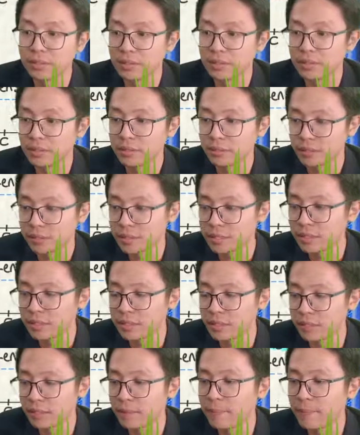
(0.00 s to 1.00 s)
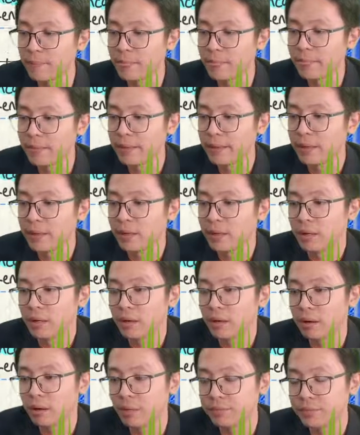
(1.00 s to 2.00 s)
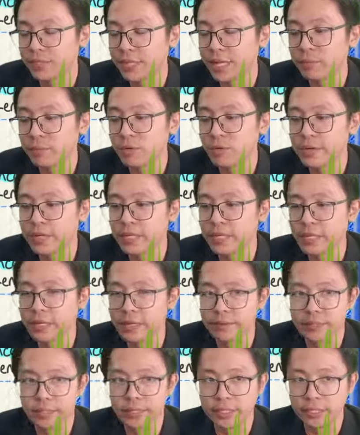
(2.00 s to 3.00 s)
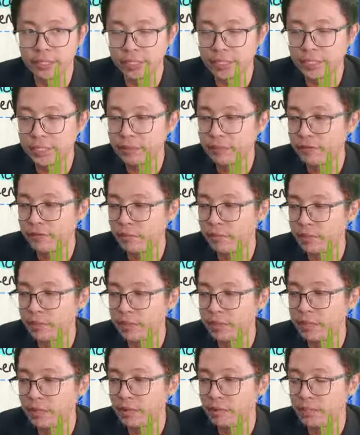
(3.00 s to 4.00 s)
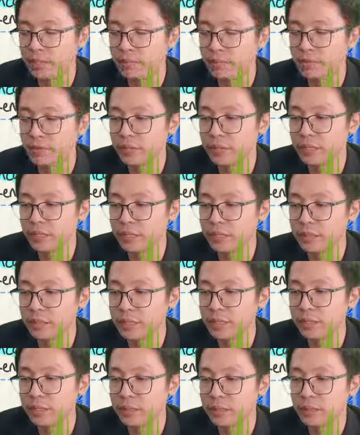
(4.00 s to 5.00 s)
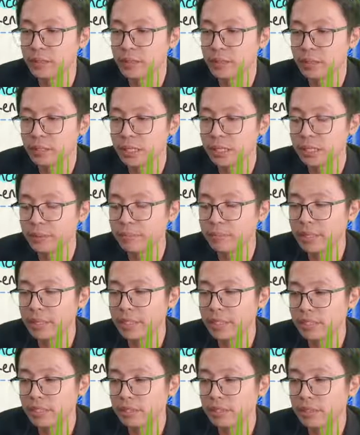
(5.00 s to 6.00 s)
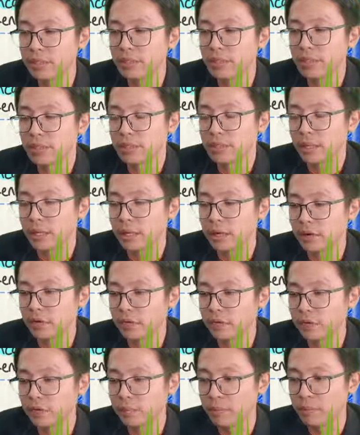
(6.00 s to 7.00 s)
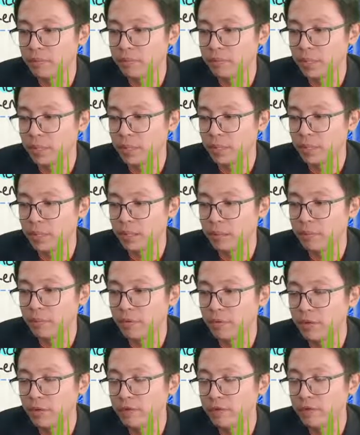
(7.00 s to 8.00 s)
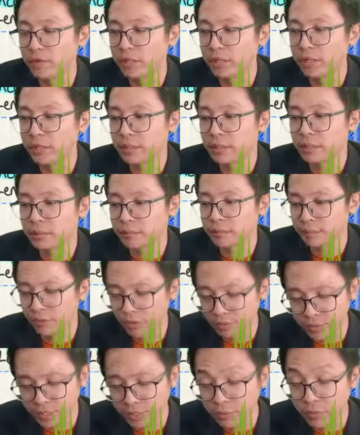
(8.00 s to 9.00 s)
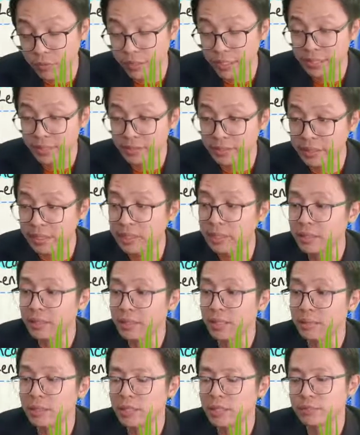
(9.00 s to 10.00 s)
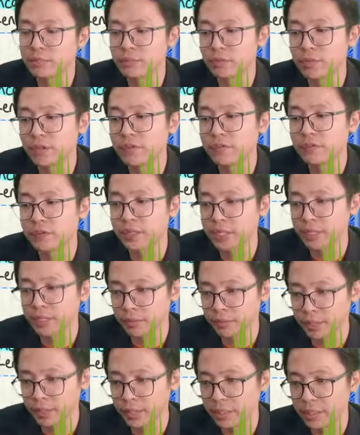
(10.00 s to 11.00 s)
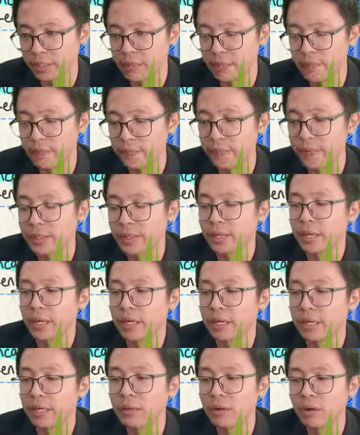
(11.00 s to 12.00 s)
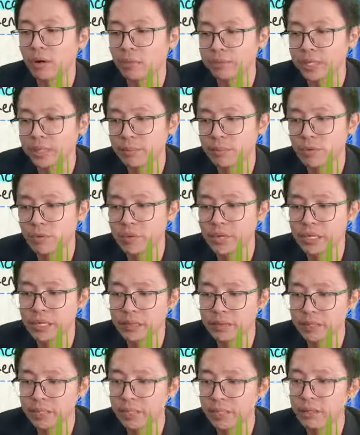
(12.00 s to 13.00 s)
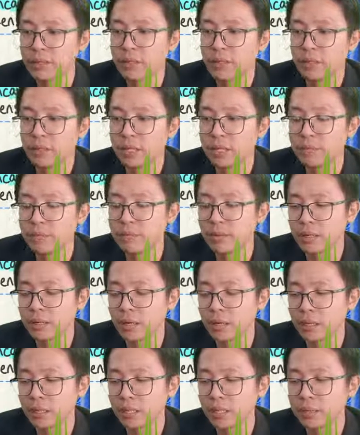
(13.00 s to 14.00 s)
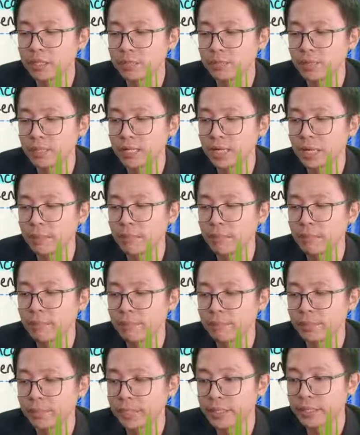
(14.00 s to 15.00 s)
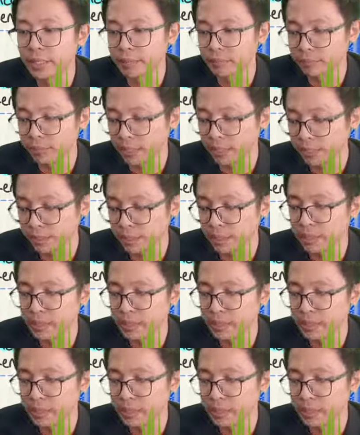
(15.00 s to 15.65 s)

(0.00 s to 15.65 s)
You see or not? Object moving nearer, for mirror, object moving nearer, image from moving further. Object moving nearer, image moving further away. And then object moving nearer, image become bigger and bigger.